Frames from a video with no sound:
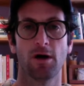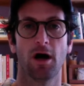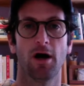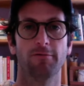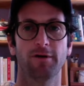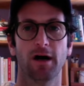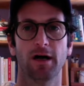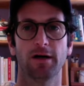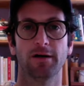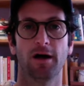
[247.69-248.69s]
of,
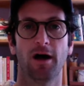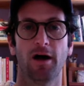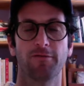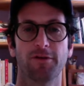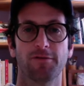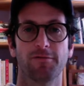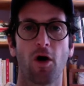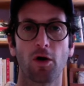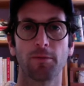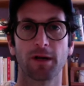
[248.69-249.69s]
uh, of the
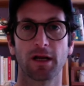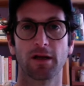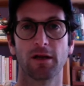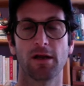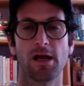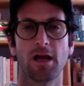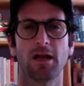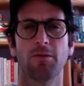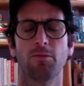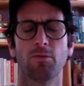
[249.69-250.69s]
farming and,
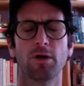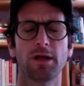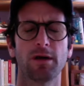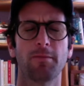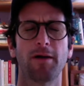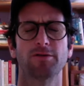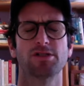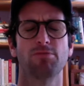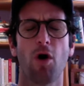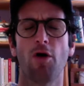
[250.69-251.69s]
and really about
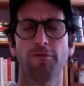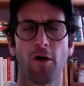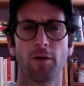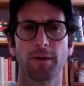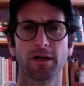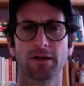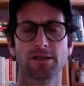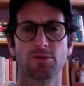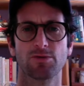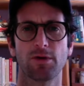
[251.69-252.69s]
small farming because
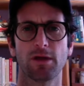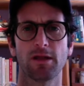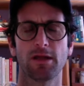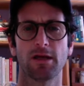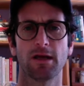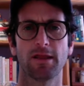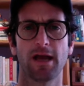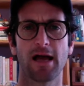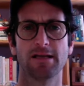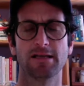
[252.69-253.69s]
it was really the,
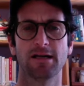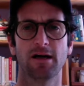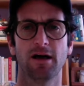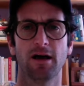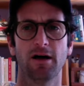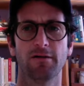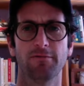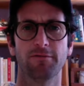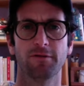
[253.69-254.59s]
the idea of